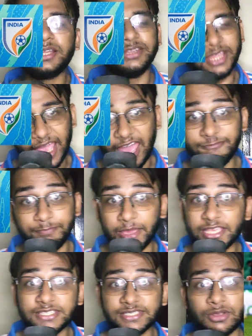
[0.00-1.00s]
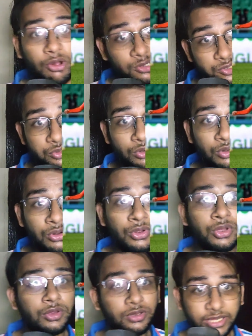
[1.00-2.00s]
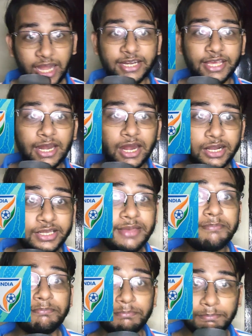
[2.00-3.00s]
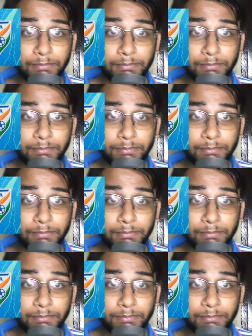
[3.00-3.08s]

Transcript: They have pace also that can hurt them,